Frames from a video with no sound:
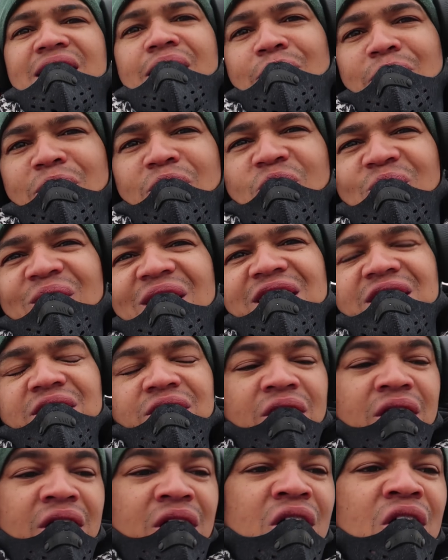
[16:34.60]
#1,
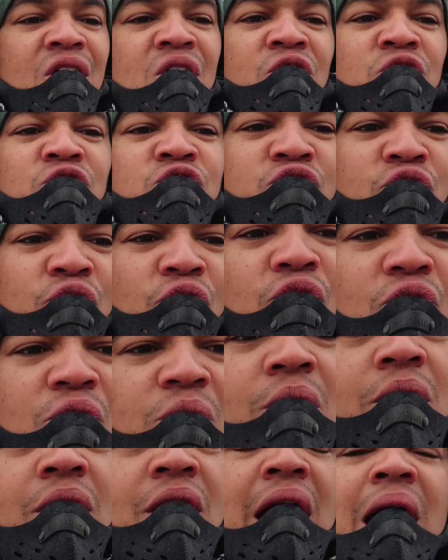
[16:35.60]
2,
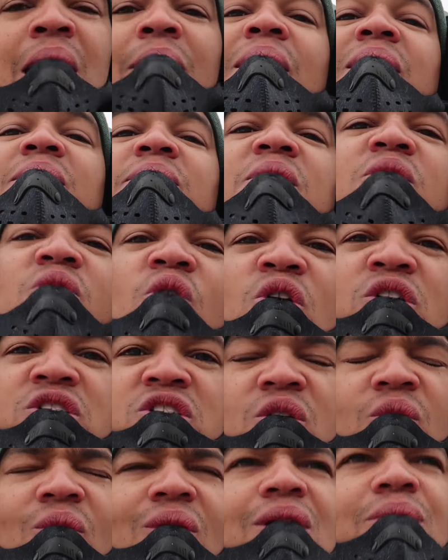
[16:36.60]
but because
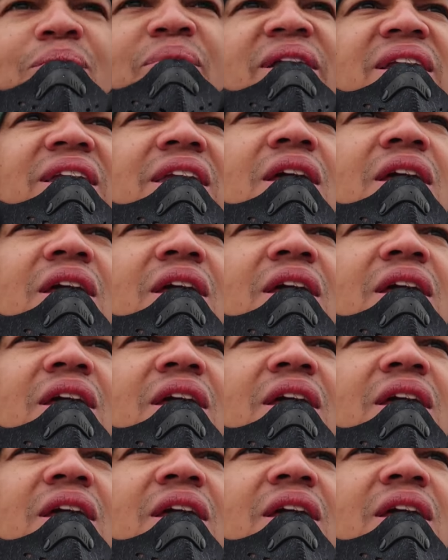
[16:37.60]
you will be